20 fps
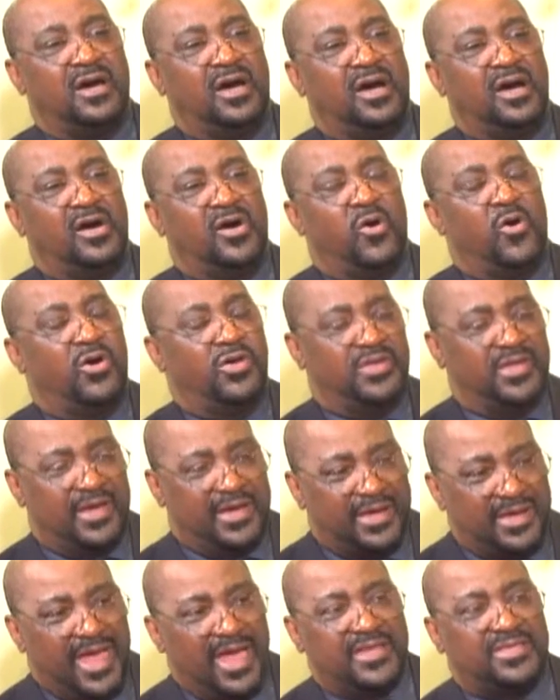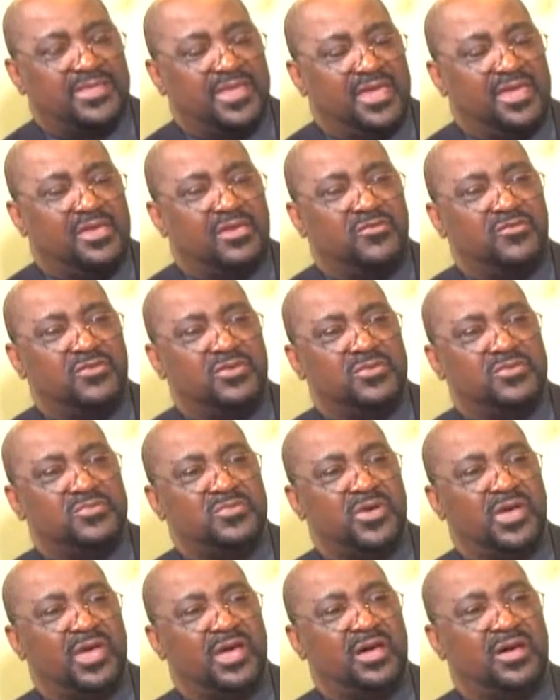or neglecting, if you
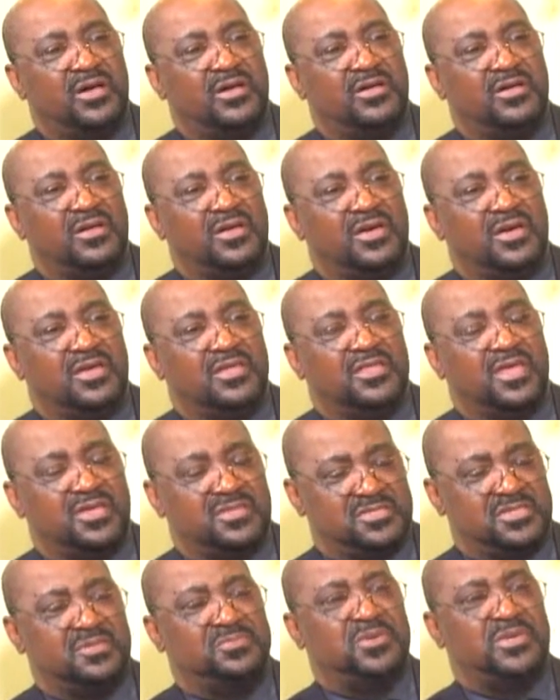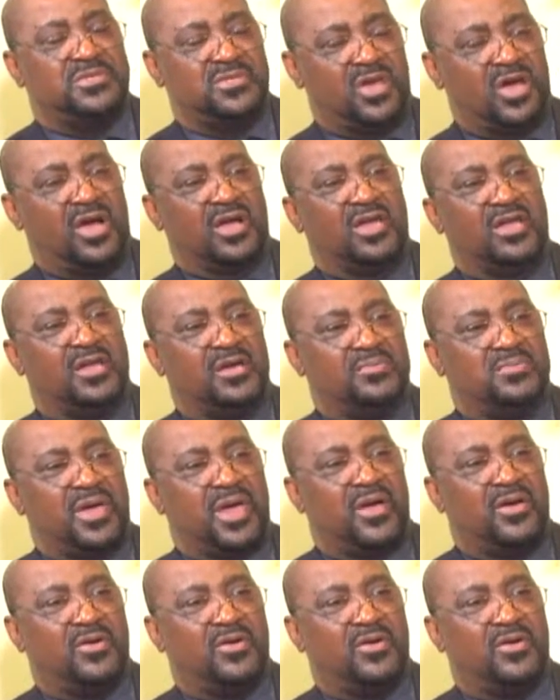will, they should be talking about.